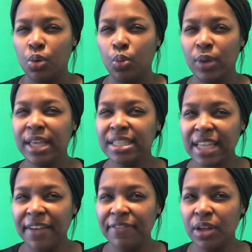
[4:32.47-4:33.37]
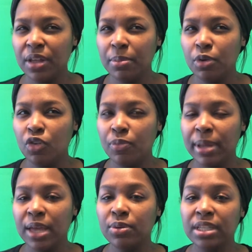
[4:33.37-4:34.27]
weeks I felt him move, but
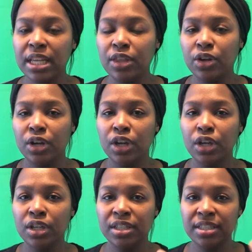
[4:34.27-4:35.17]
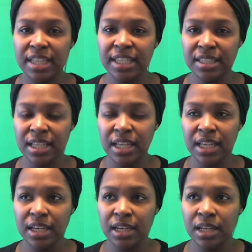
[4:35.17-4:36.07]
it was either
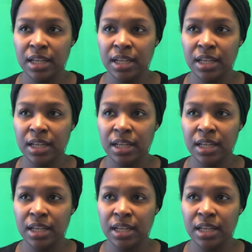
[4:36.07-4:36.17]
16